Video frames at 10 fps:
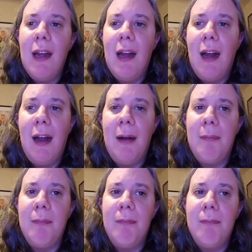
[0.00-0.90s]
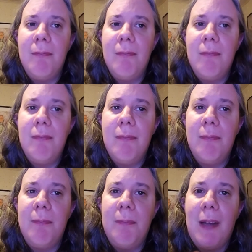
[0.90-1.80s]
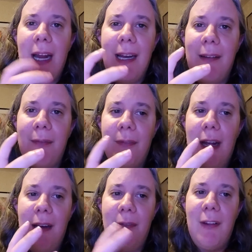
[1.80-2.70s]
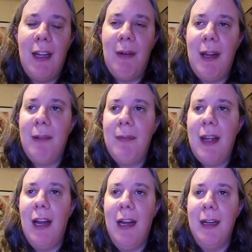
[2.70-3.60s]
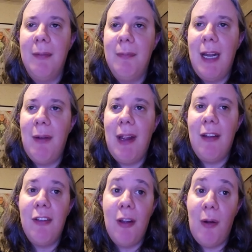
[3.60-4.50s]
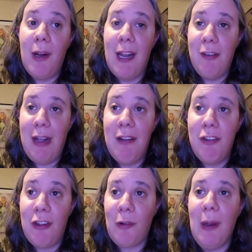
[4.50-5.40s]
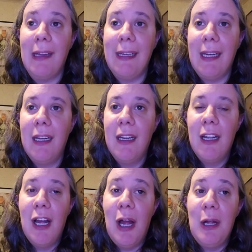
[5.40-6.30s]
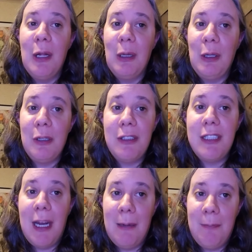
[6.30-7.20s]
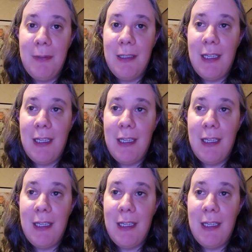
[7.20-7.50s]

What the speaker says: But I didn't feel that way. Anyway, so I've just quickly looked up